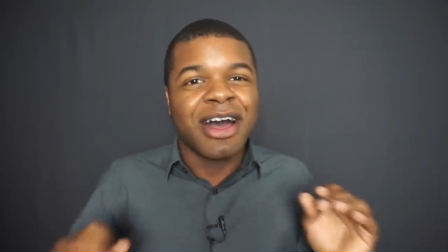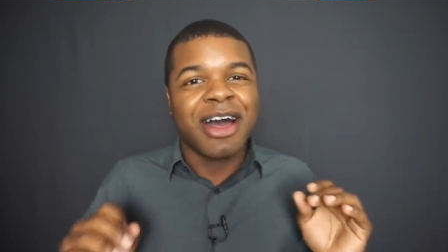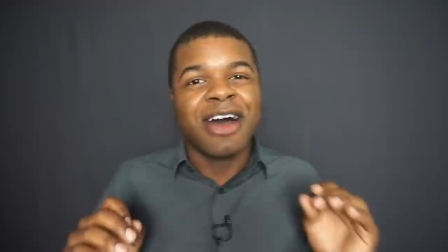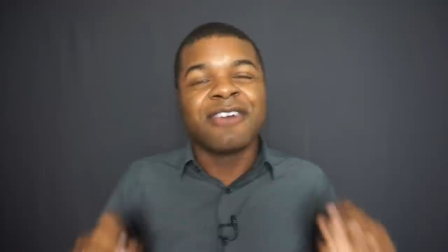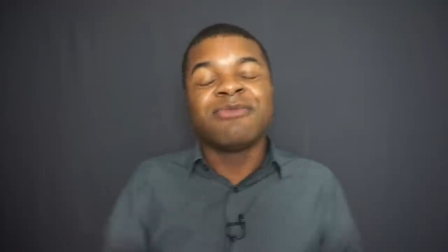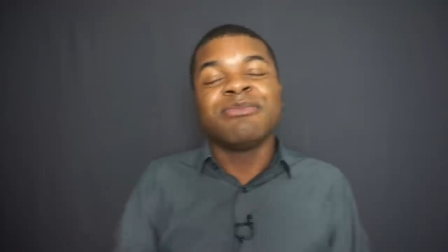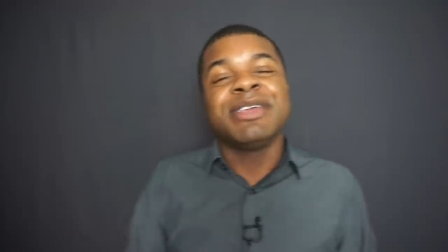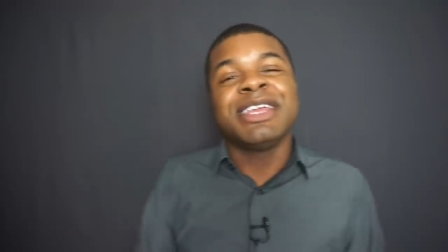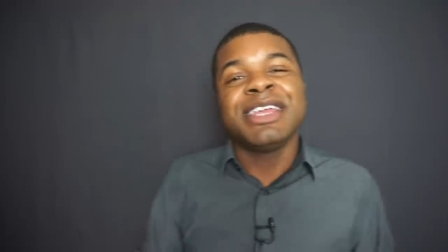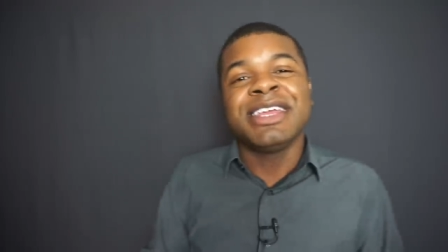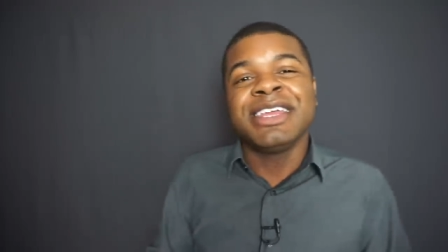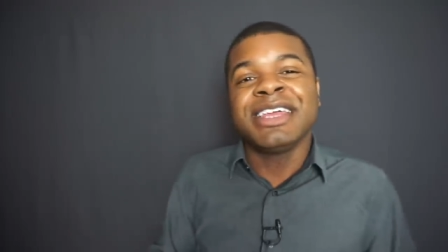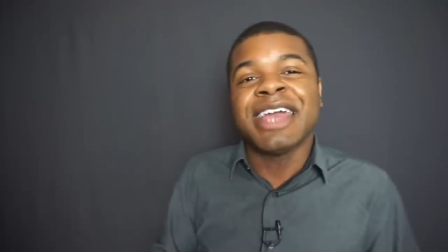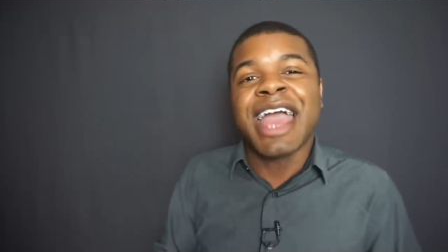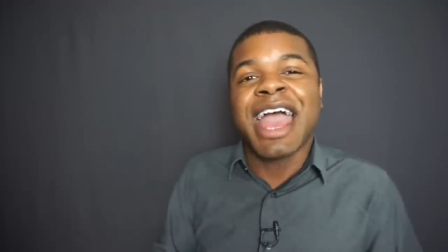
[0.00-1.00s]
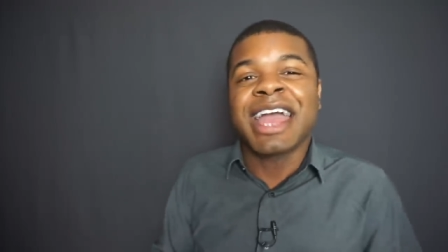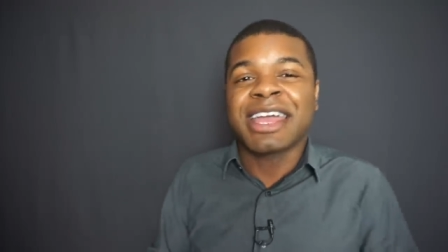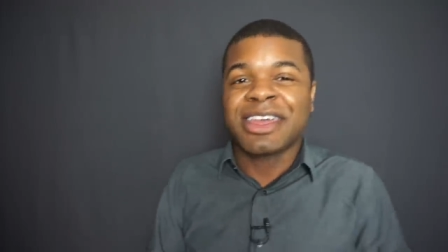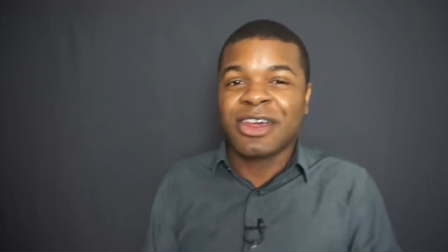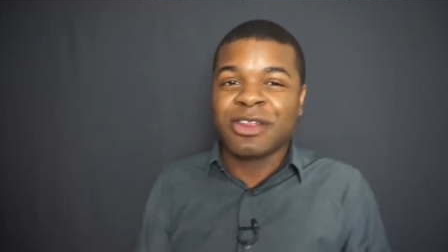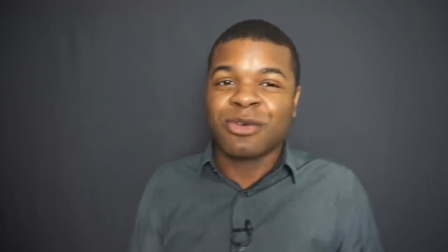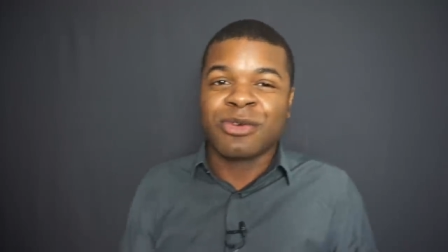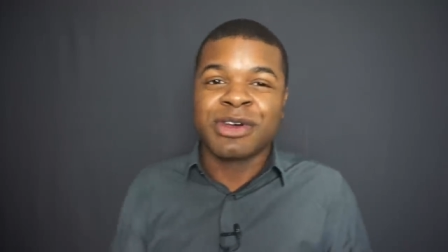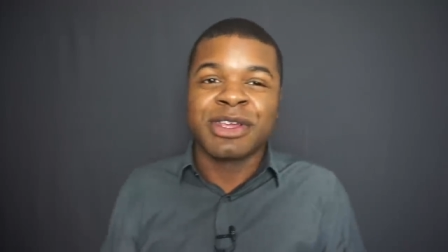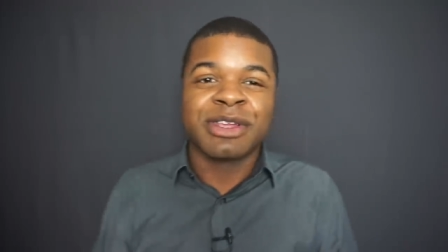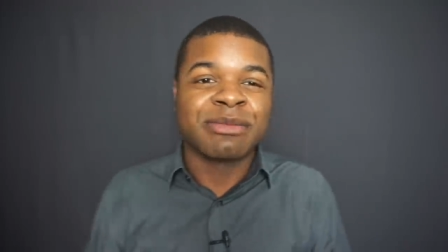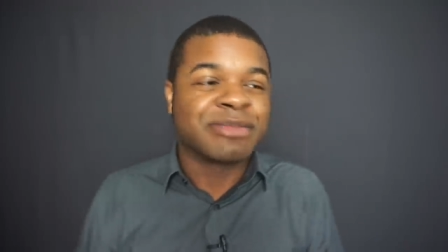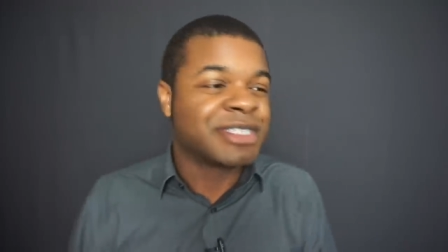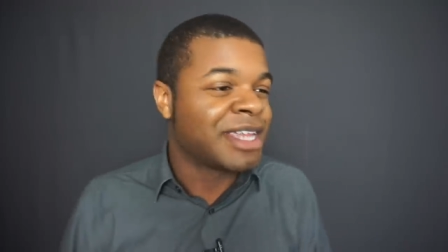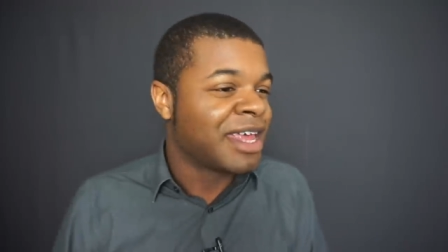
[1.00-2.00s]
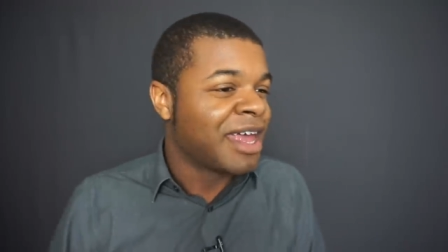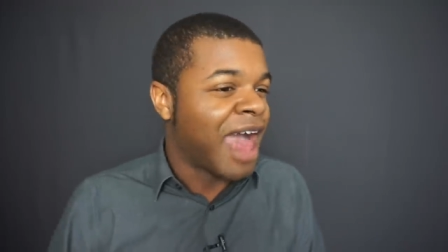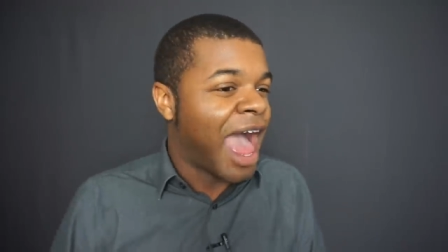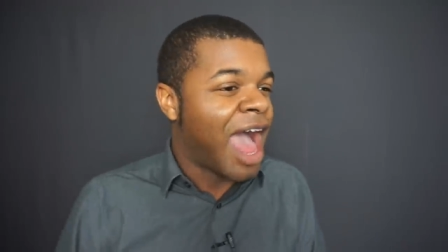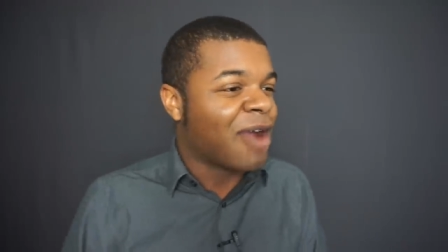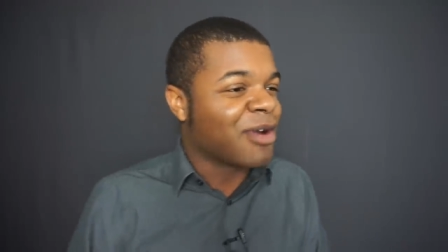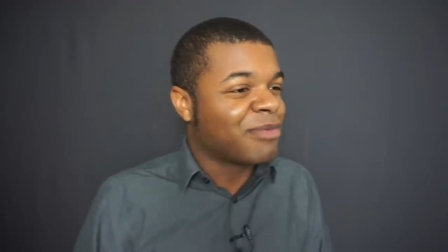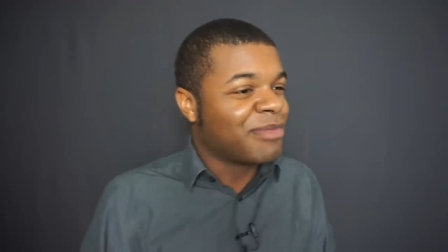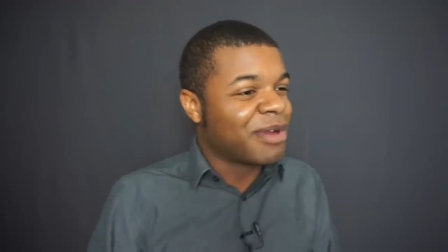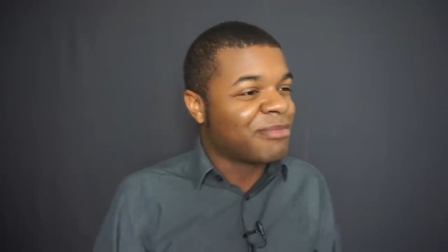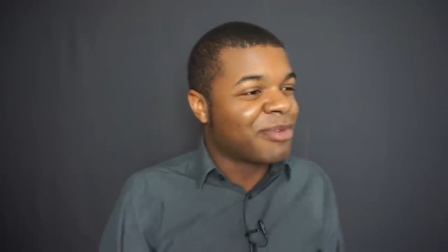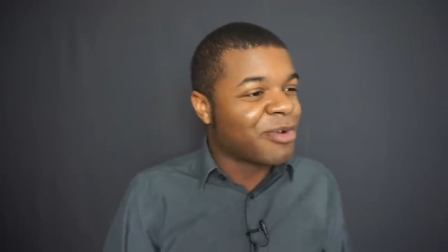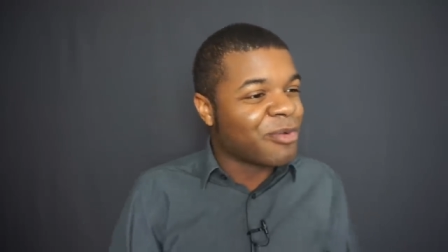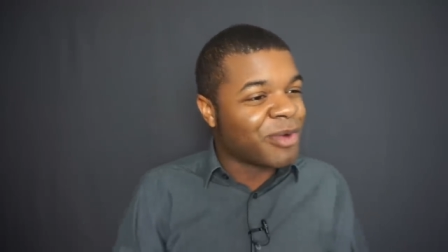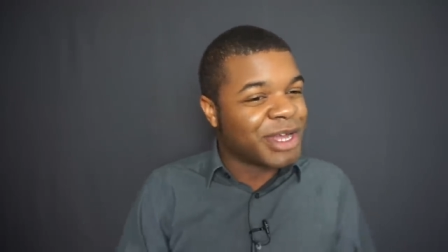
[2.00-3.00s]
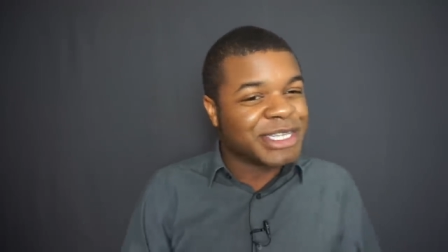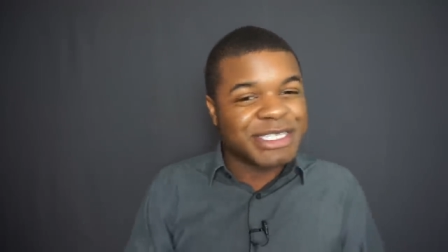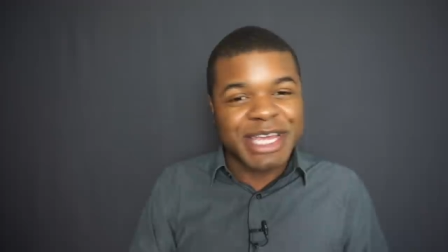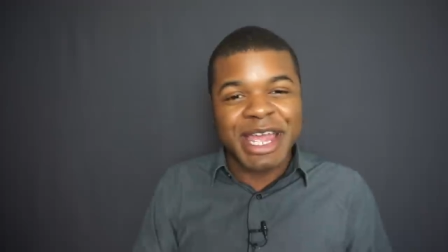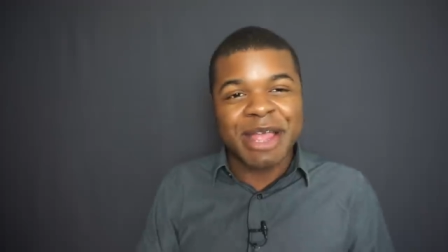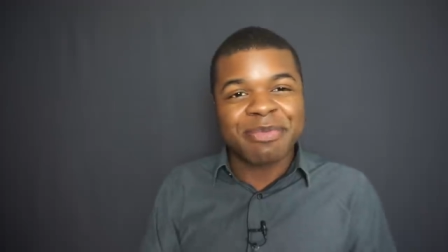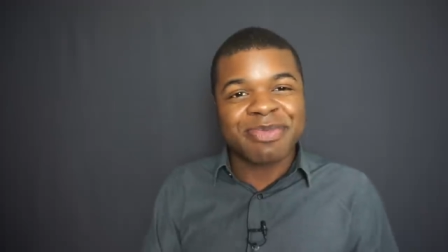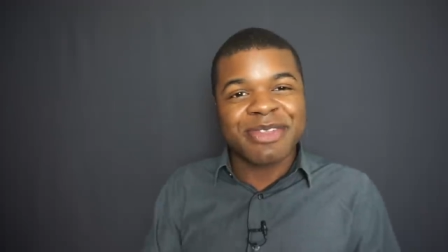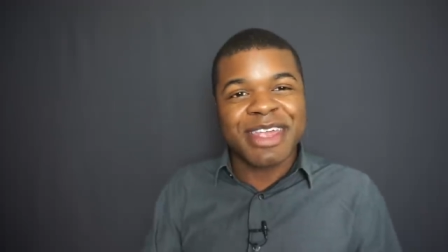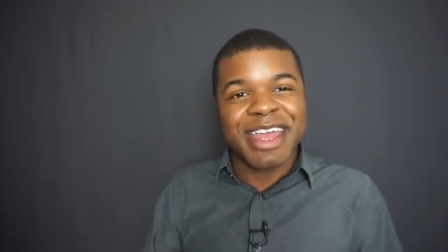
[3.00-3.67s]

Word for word: of me at keller williams i remember one day